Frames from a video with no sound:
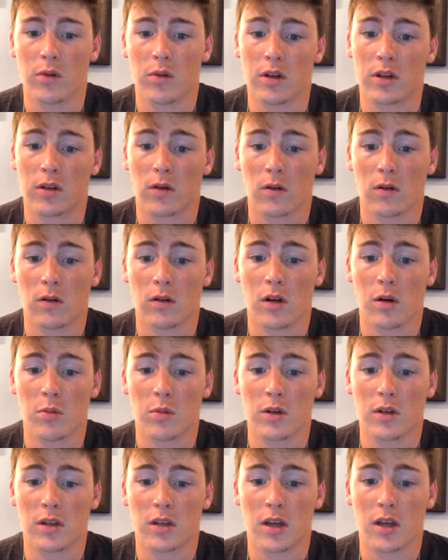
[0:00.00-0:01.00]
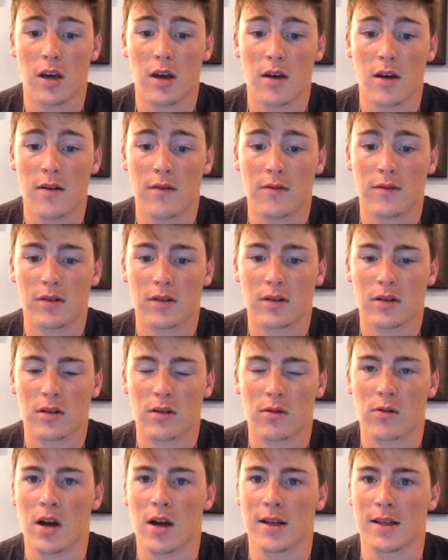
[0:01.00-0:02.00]
with a total number of
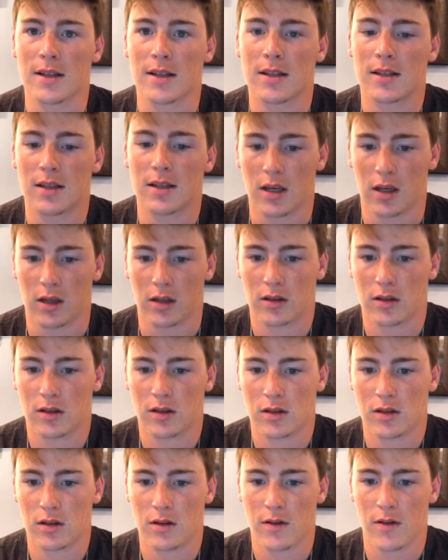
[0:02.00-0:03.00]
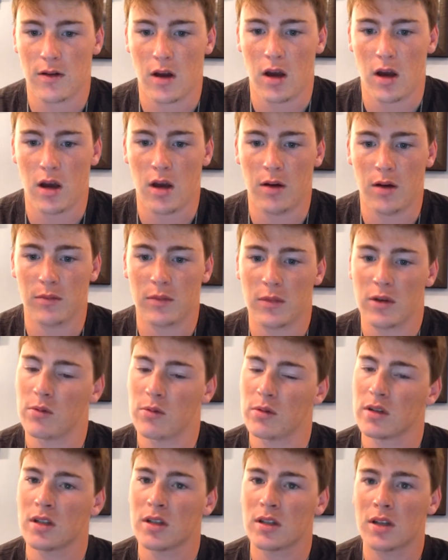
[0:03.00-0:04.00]
saves around 6. Um,
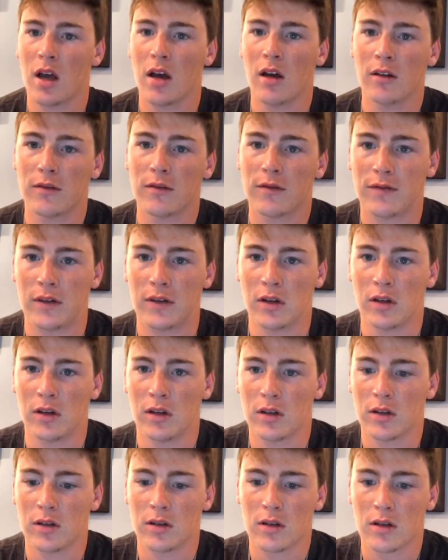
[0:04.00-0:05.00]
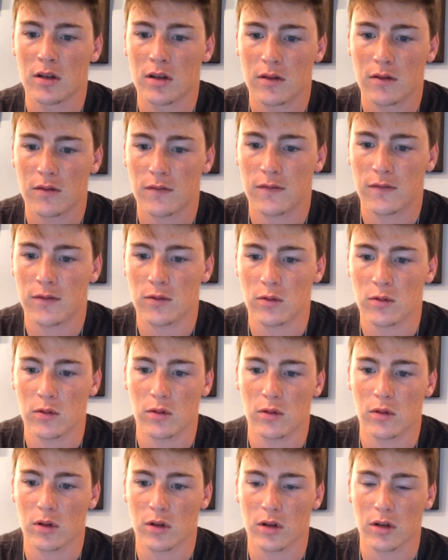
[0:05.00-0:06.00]
it was a solid fill-in
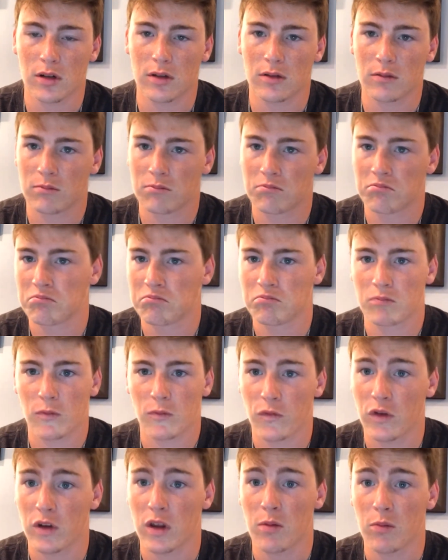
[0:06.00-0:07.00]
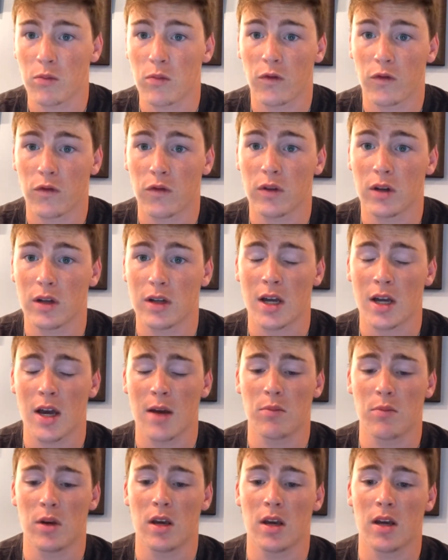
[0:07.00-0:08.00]
for for them for the
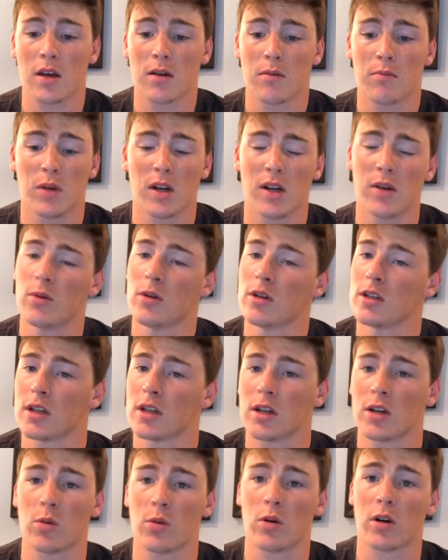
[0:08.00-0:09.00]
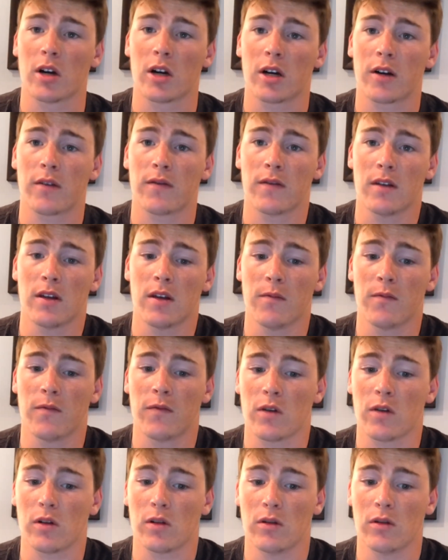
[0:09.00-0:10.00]
time being, but it wasn't going to work for
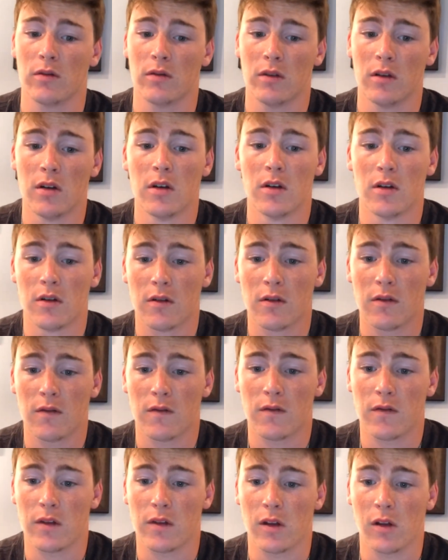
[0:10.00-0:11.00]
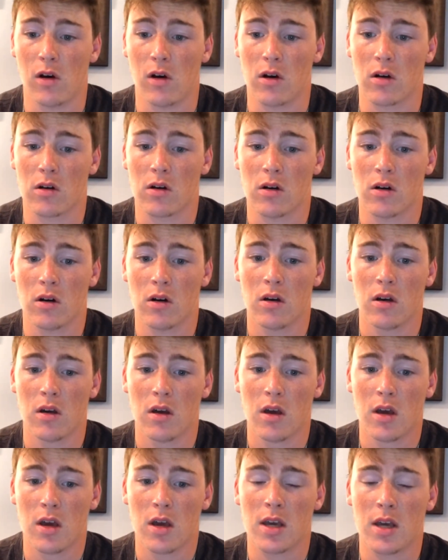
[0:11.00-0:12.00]
them for a, for the long
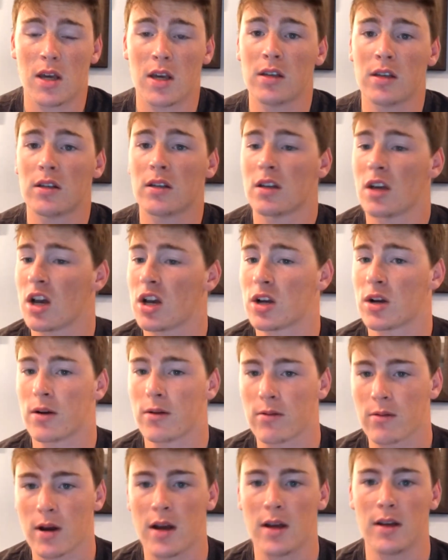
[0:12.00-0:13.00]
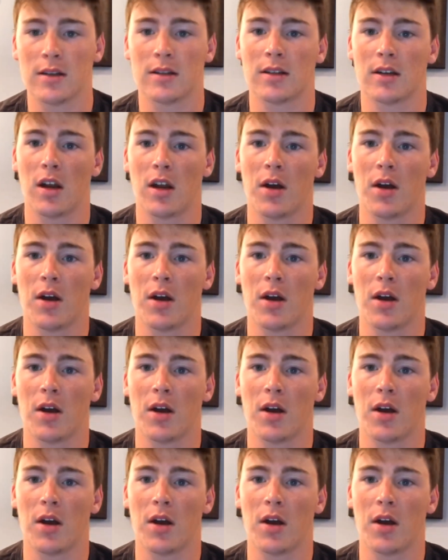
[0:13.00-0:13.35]
haul. He's a great